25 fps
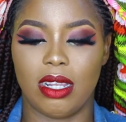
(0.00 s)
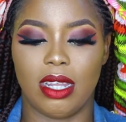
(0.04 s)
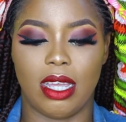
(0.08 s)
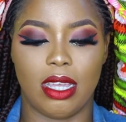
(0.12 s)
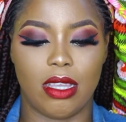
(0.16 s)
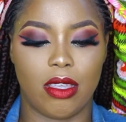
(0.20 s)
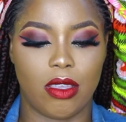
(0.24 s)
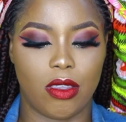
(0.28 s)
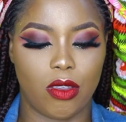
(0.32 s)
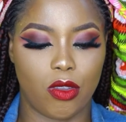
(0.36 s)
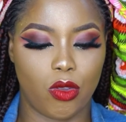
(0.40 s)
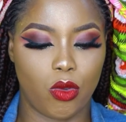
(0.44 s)

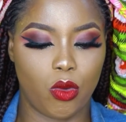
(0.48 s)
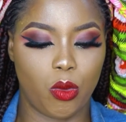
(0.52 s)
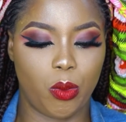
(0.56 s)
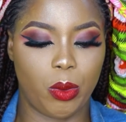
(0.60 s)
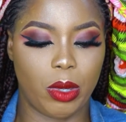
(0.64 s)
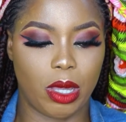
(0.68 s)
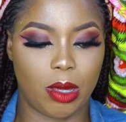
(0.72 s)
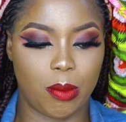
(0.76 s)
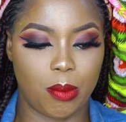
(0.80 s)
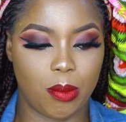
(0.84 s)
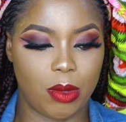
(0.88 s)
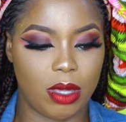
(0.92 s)
Like, you'll
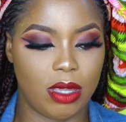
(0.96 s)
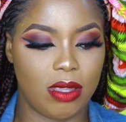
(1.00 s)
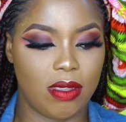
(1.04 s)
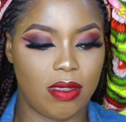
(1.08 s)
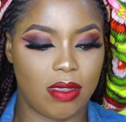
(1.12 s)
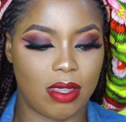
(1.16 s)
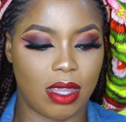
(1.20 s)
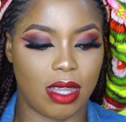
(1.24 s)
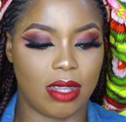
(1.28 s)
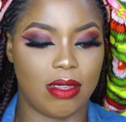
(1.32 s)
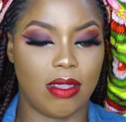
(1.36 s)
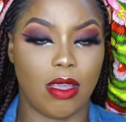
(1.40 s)
be
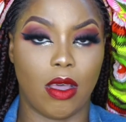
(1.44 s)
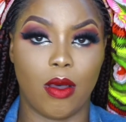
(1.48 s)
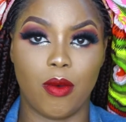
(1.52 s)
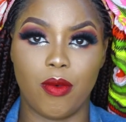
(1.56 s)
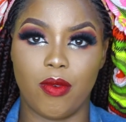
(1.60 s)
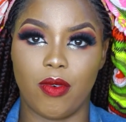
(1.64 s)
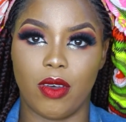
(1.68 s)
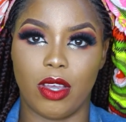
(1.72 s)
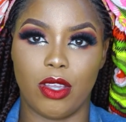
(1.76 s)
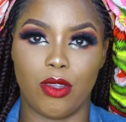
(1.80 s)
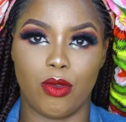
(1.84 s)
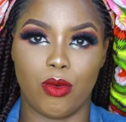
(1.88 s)
amazed at how
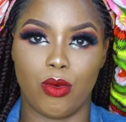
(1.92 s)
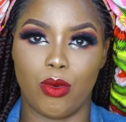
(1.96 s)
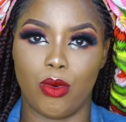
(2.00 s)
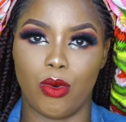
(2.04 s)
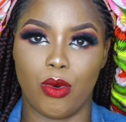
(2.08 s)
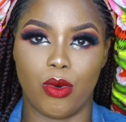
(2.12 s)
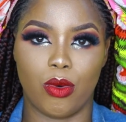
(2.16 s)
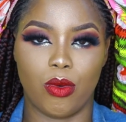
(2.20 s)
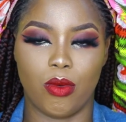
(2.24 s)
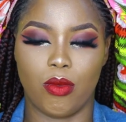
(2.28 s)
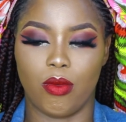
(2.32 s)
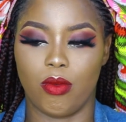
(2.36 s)
far you
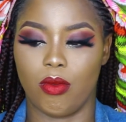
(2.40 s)
go.